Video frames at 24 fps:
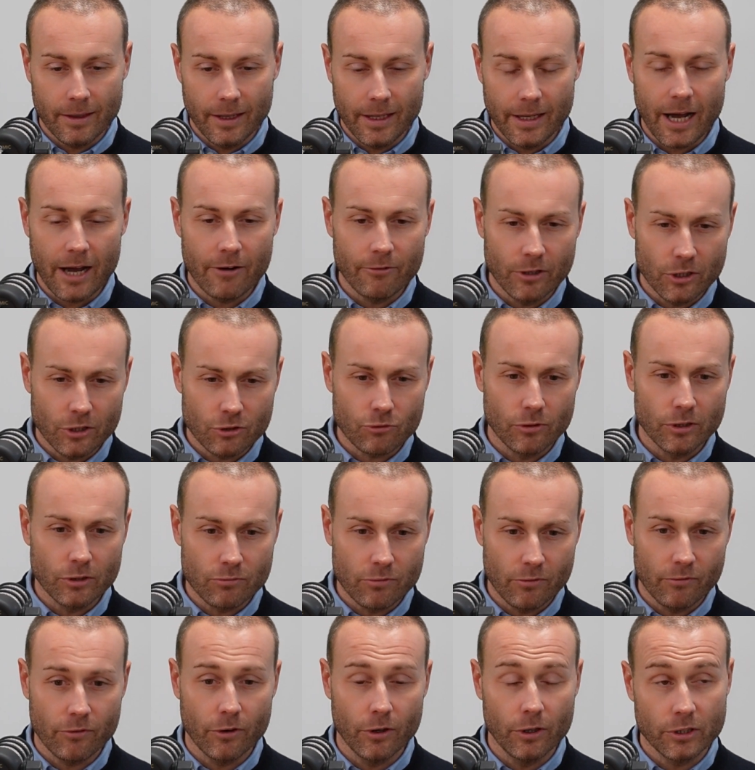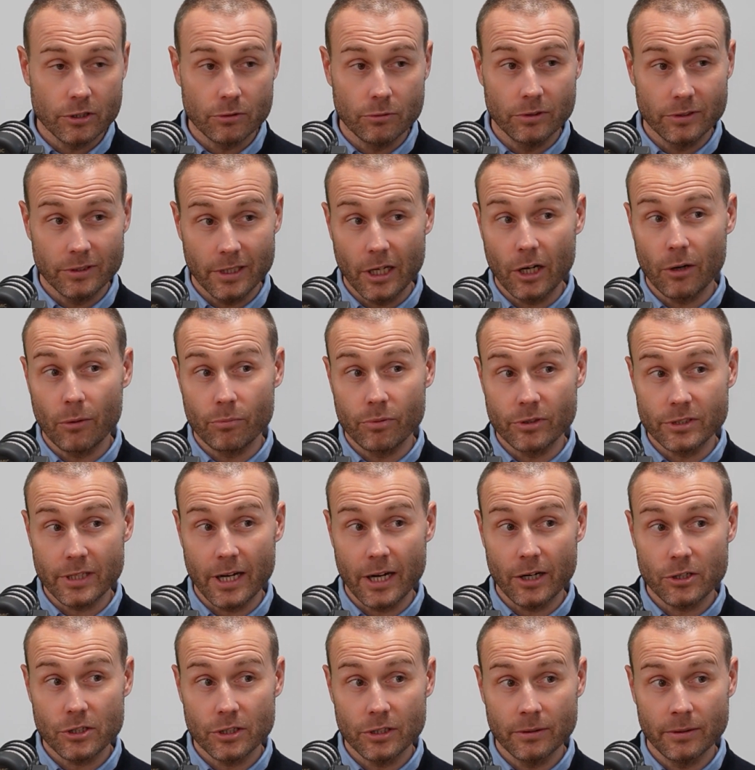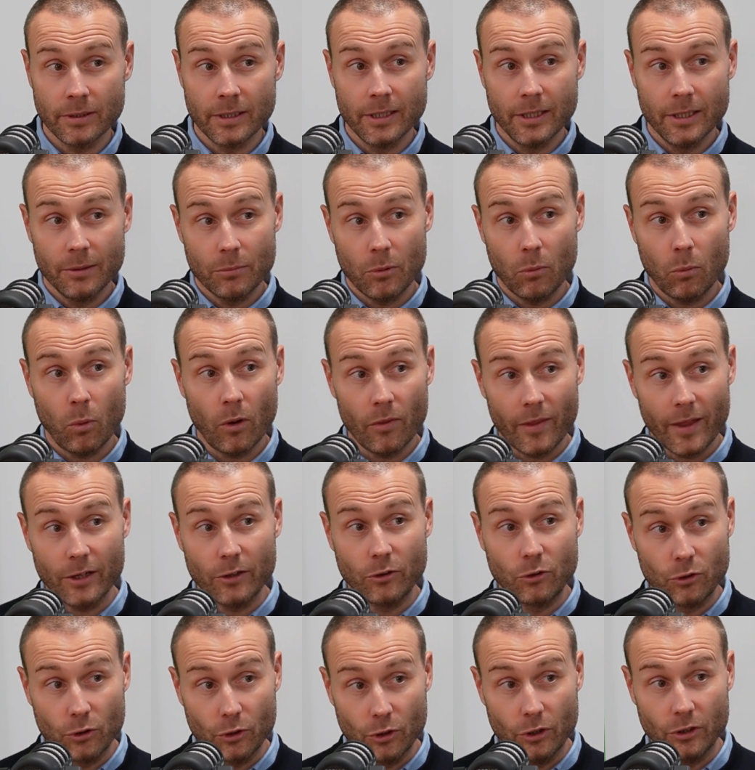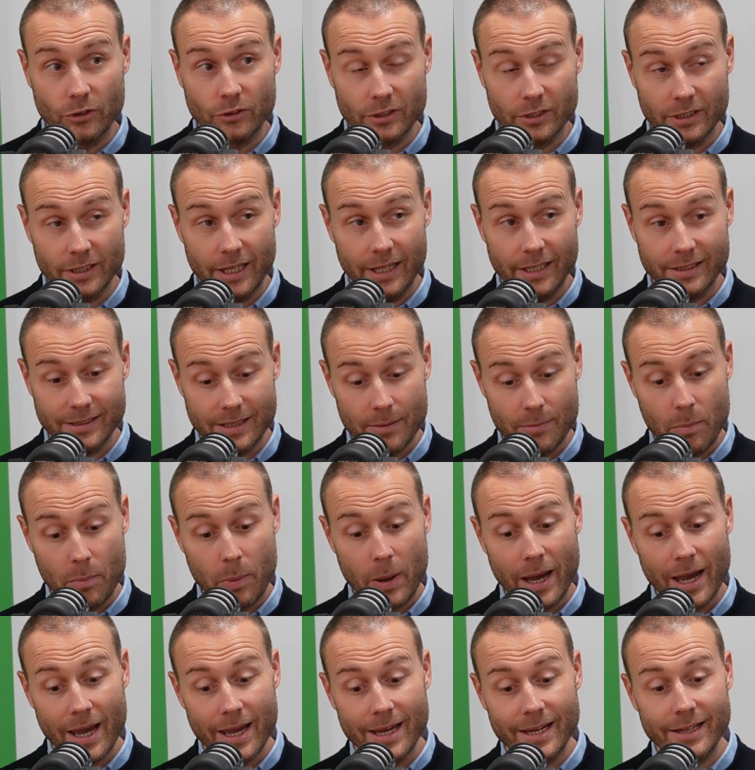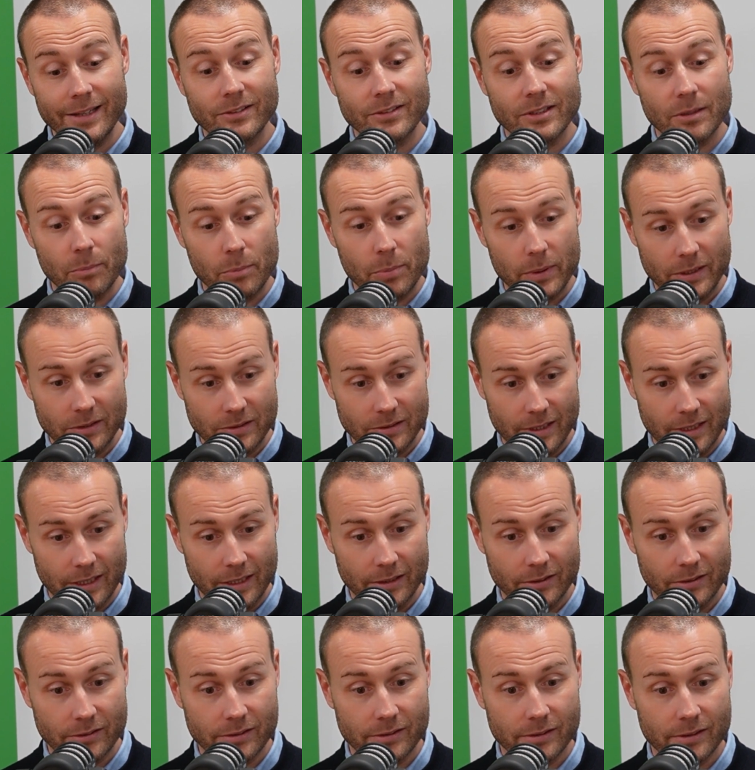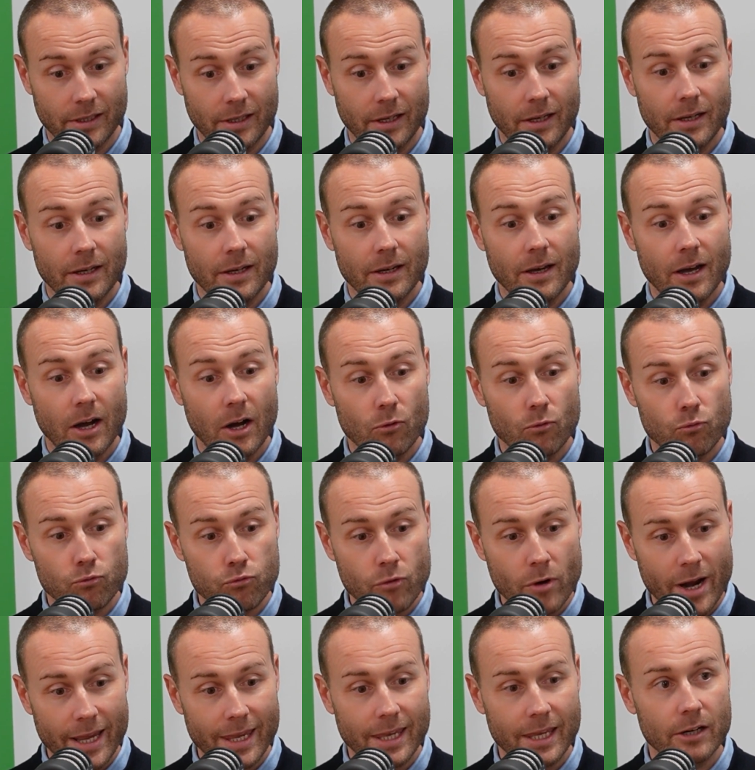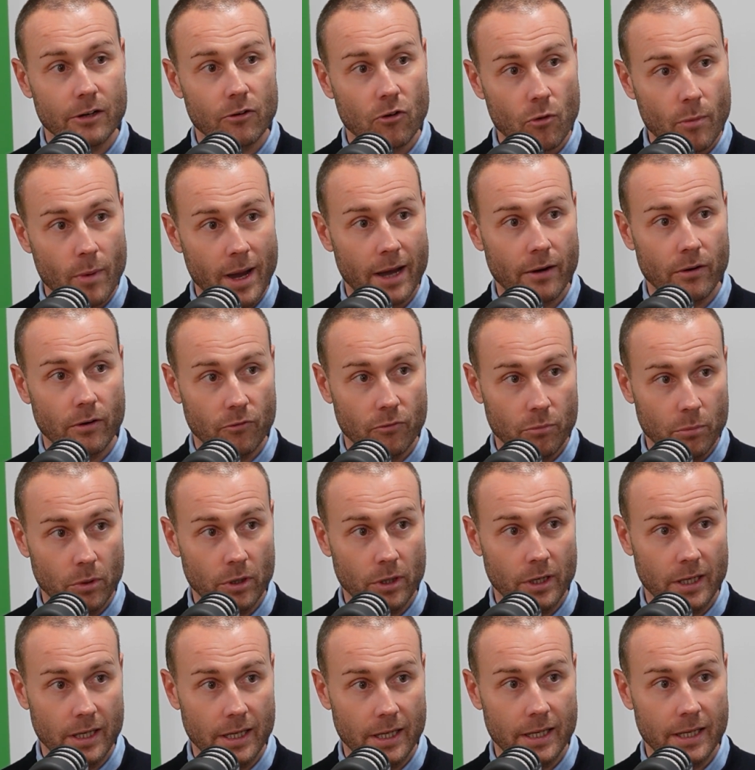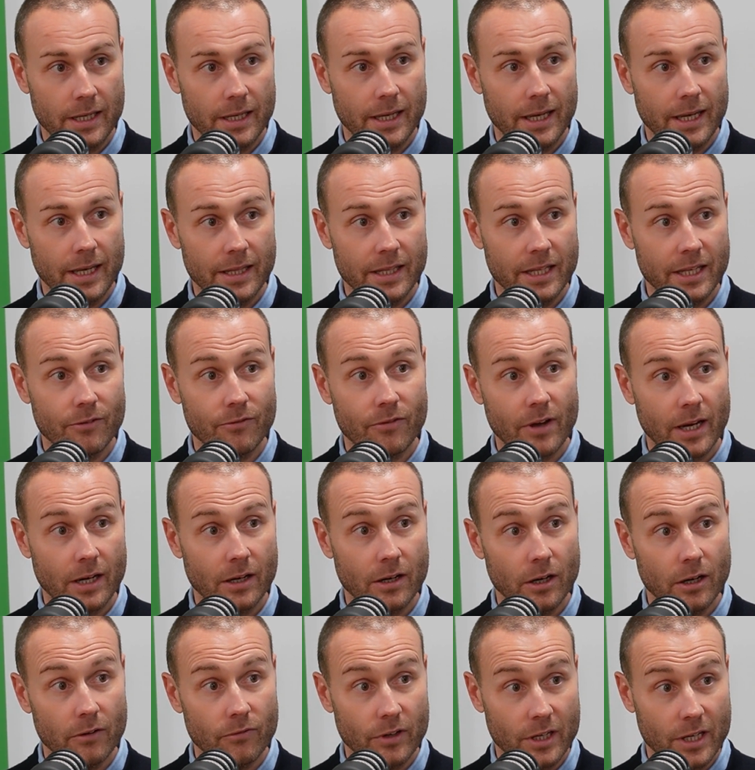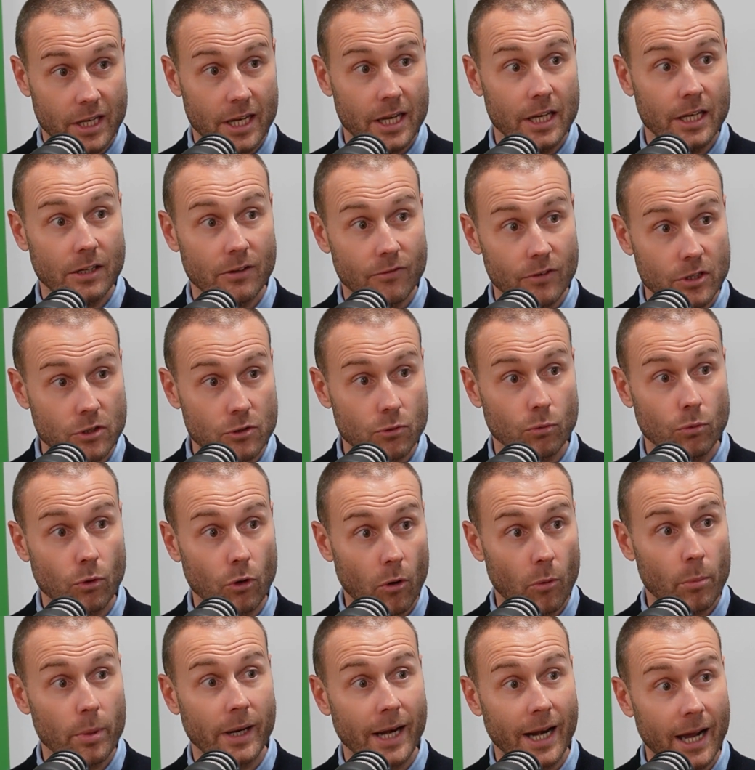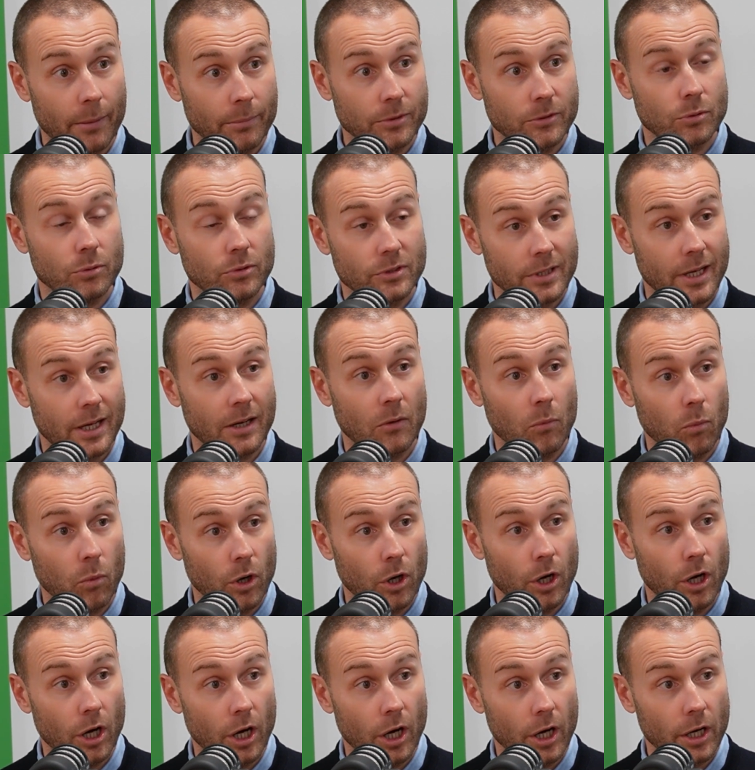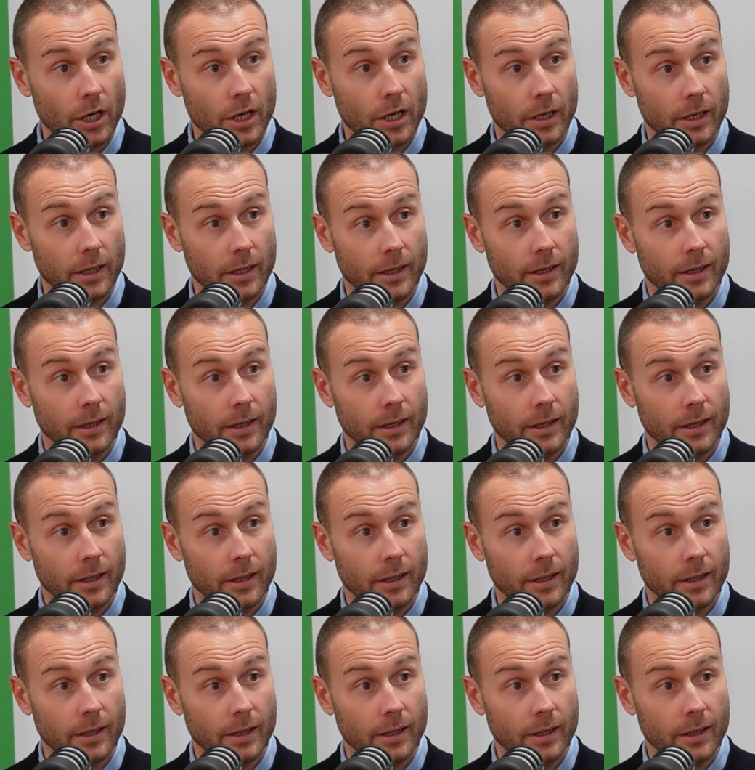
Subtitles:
our industry, it's referred to as income protection. But what that does is it pays the business a regular amount of money in the event of a key individual not being able to attend work.